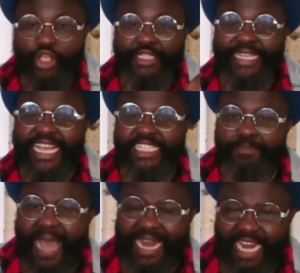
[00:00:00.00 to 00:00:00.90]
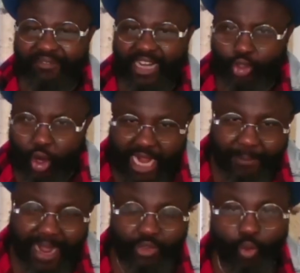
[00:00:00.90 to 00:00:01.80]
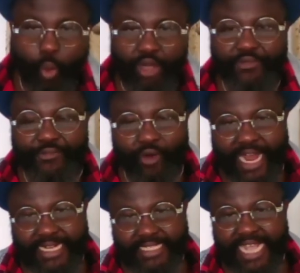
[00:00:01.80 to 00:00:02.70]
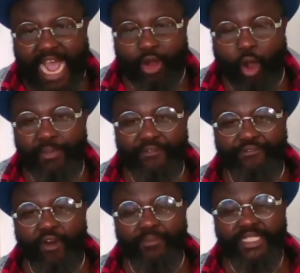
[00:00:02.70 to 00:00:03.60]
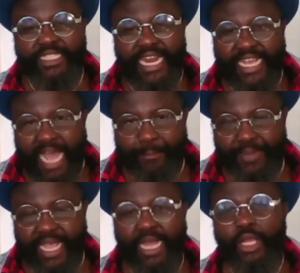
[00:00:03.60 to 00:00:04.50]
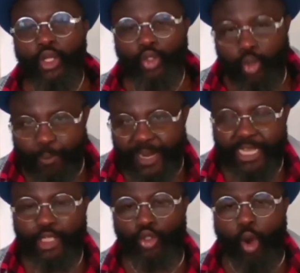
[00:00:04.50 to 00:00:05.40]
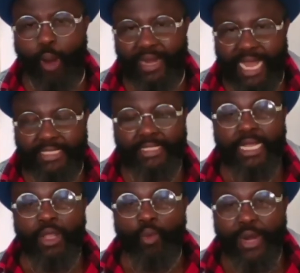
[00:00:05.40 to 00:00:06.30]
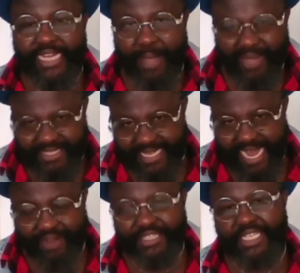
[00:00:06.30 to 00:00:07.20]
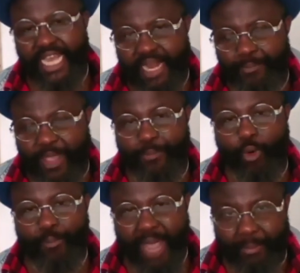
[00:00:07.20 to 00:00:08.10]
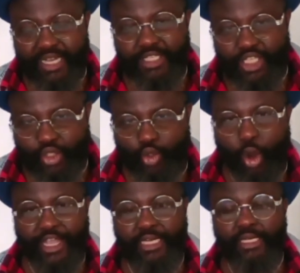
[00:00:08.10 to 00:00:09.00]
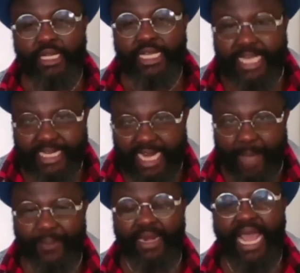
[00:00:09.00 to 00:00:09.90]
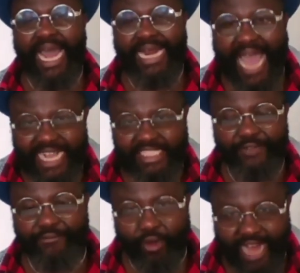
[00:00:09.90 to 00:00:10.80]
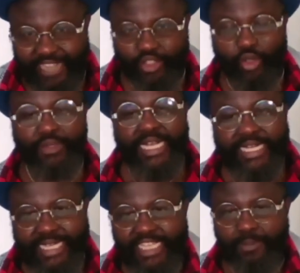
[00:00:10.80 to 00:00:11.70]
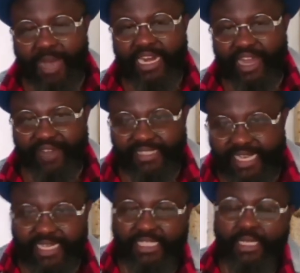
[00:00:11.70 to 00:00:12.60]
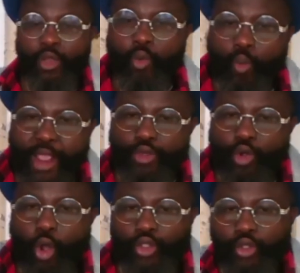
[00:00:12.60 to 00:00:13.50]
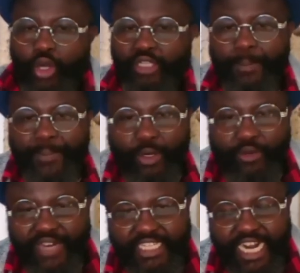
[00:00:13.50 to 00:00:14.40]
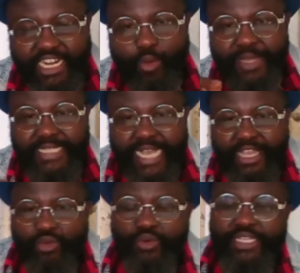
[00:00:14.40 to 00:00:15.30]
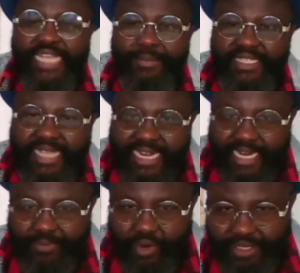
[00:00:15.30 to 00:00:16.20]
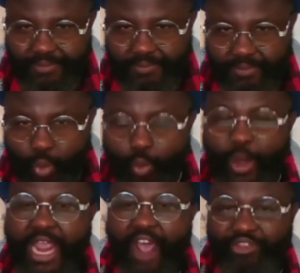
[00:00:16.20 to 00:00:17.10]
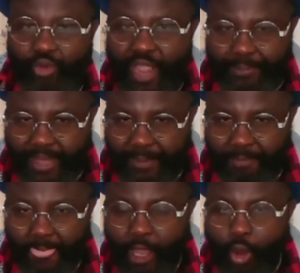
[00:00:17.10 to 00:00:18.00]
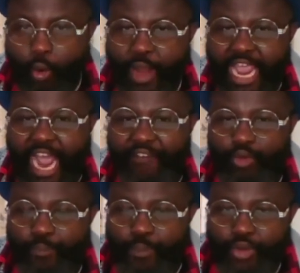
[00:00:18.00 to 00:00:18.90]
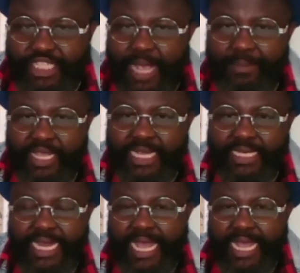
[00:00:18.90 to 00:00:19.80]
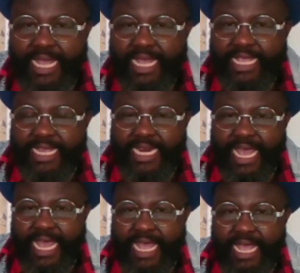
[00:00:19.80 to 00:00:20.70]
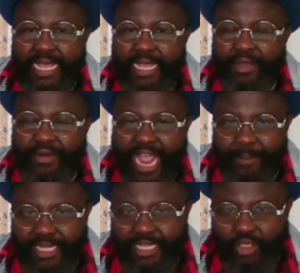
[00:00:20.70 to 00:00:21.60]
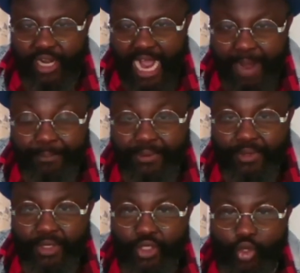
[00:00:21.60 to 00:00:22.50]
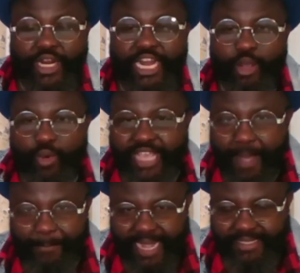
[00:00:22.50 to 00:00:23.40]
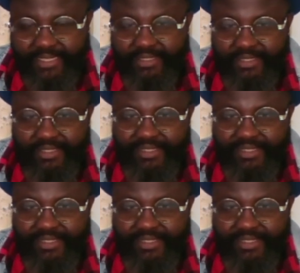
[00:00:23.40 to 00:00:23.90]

This man never talk about what Fulanis are coming from Senegambia, trooping into our land with their mercenaries, killing people, maiming, destroying, kidnapping, and asking for ransom. This man never say this. When you go to northern part of Nigeria, they will be telling you is their misguided brother. We have to help them. We have to push them in the in a rehabilitation camp so that they will get better.